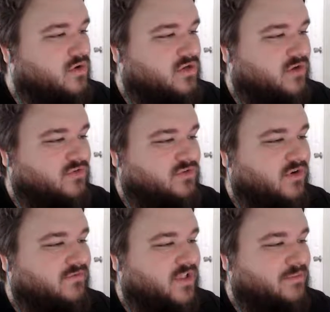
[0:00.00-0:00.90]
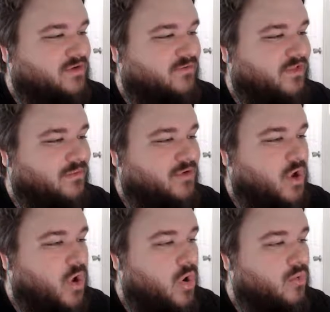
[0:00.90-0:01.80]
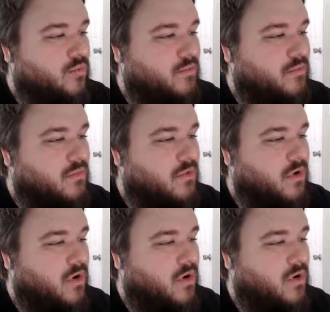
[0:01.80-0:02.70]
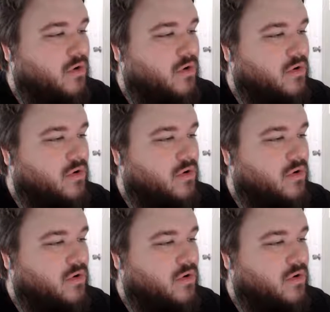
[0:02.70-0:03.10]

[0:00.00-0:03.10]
Don't don't flip. Don't flip. Oh. Oh.